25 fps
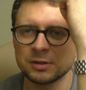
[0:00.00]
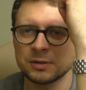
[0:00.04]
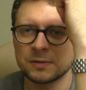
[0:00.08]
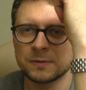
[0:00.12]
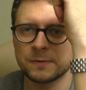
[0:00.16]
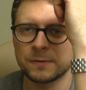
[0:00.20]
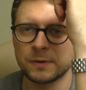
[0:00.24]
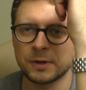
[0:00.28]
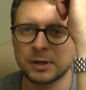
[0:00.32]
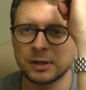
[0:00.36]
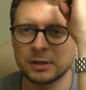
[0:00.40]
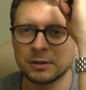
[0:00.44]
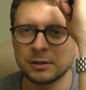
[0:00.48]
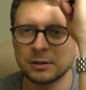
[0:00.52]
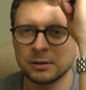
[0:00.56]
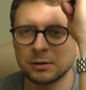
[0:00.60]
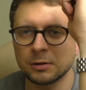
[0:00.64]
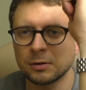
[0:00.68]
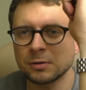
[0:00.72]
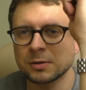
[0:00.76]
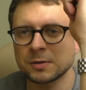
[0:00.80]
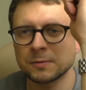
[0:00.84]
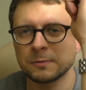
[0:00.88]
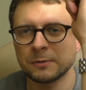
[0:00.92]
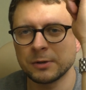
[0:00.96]
It's fine, it
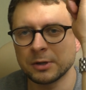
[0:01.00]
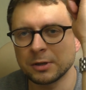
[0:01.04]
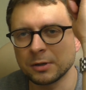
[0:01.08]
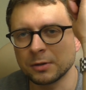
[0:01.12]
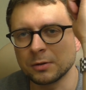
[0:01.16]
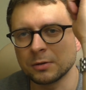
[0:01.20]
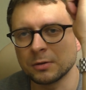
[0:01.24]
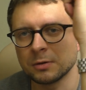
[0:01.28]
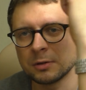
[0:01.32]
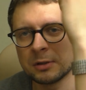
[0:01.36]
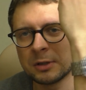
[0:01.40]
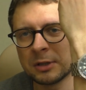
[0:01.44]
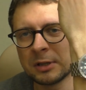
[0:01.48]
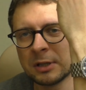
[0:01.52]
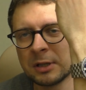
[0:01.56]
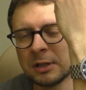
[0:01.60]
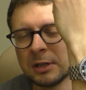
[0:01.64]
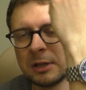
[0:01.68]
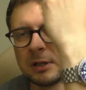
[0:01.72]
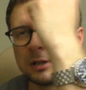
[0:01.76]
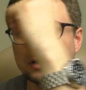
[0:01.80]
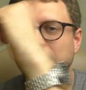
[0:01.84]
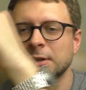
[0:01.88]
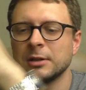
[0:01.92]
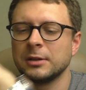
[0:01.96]
looks very good.
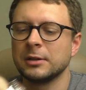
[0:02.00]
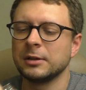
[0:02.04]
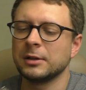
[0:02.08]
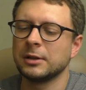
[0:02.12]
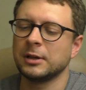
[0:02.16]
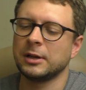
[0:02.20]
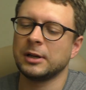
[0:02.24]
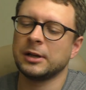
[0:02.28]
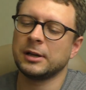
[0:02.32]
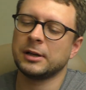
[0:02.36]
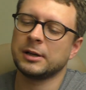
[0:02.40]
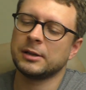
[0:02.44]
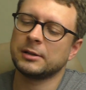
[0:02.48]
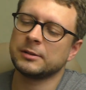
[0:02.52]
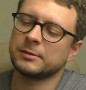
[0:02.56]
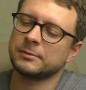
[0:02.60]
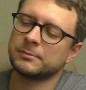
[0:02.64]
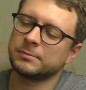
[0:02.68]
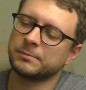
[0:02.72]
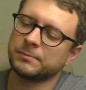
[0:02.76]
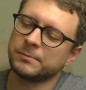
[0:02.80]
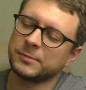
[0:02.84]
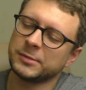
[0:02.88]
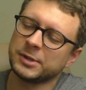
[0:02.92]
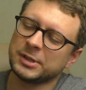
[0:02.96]

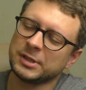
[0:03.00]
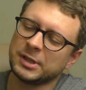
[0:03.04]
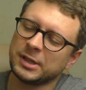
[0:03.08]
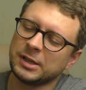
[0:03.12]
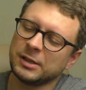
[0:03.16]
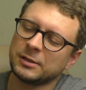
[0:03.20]
And yeah,